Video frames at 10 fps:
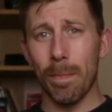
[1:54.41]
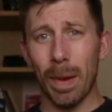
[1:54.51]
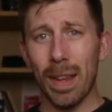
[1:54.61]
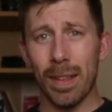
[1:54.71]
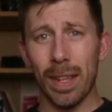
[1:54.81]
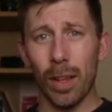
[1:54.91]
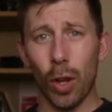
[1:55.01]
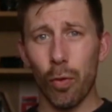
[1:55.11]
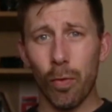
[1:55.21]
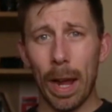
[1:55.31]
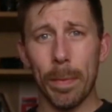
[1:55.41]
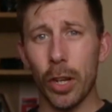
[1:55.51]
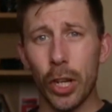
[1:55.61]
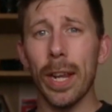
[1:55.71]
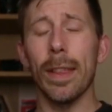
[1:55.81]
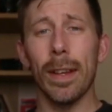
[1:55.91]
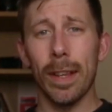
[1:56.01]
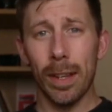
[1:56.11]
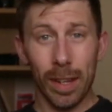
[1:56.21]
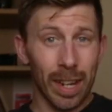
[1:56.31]
basically the crap, the shit that
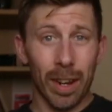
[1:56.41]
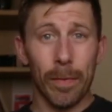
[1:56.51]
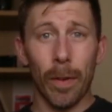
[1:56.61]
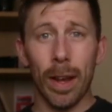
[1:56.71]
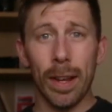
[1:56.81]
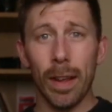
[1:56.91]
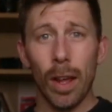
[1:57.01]
you're going to find,